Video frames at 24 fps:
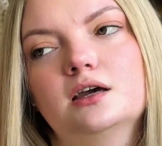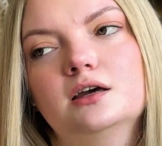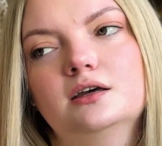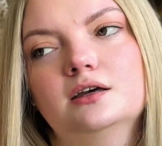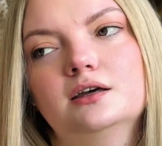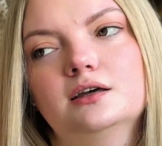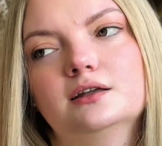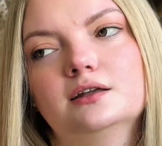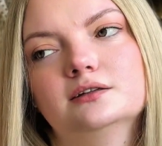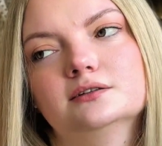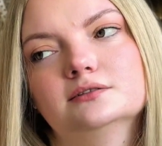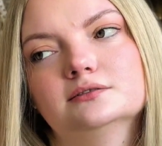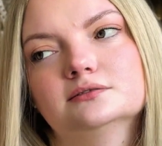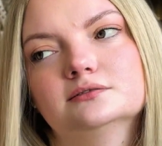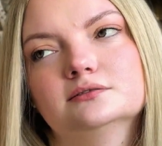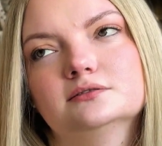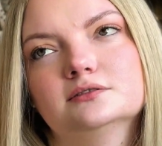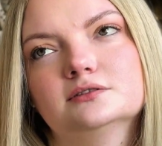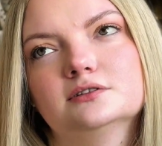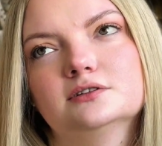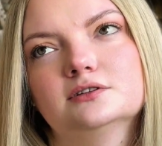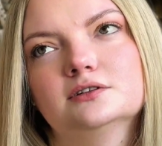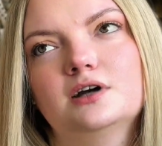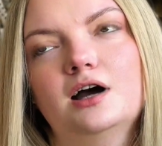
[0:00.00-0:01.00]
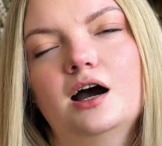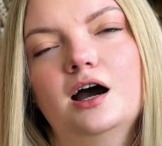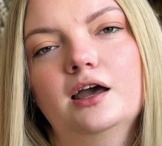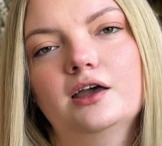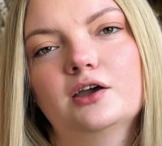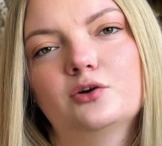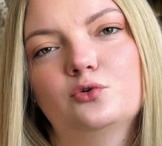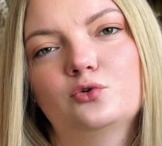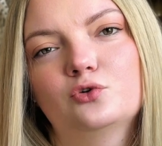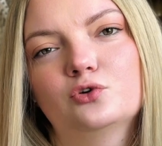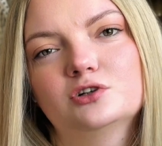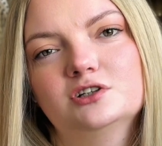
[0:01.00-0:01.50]
an eye
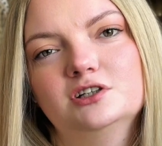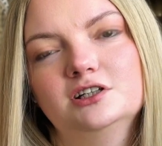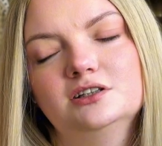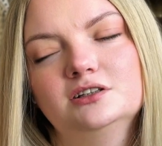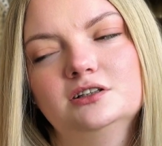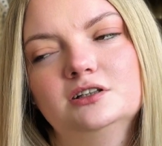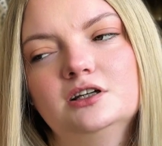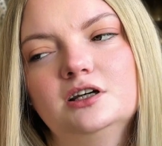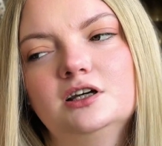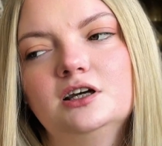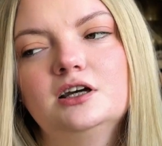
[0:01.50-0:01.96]
cording.